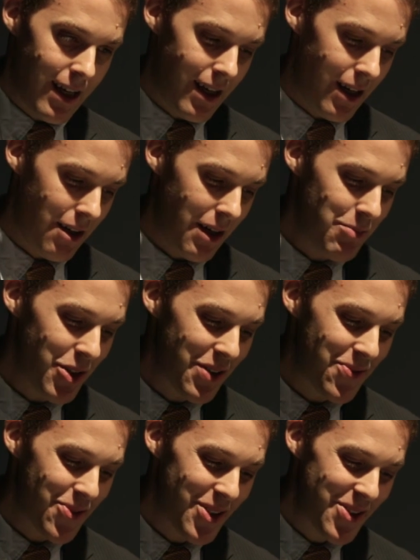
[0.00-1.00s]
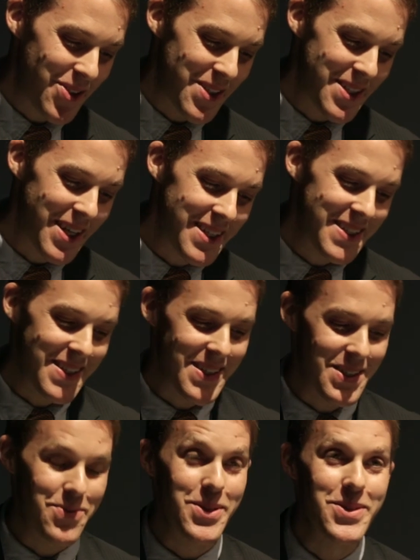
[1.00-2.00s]
I'm looking forward to discussing
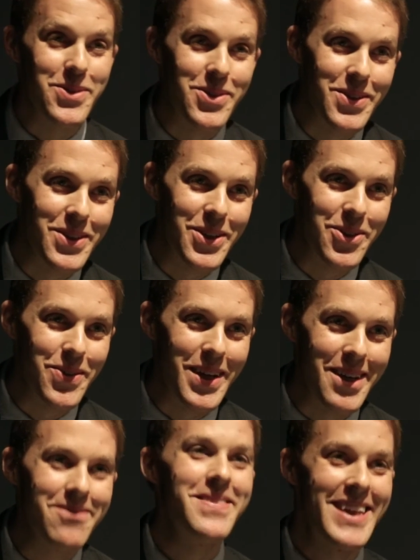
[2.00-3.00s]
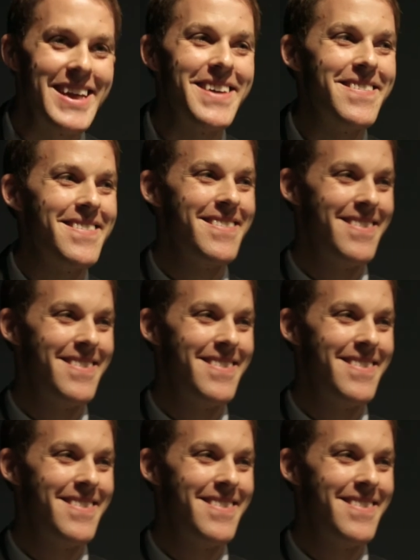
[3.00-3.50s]
this with you during the Q&A. Thank you.